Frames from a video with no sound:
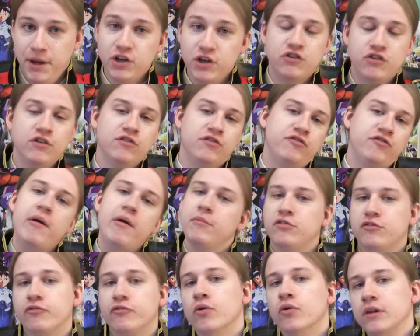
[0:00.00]
Pictures,
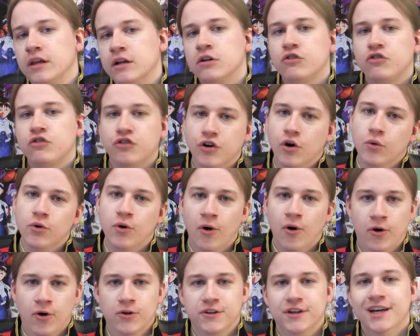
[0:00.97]
famous for a little show
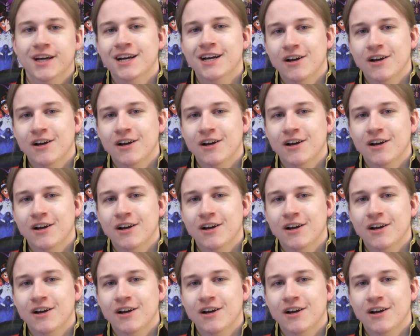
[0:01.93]
called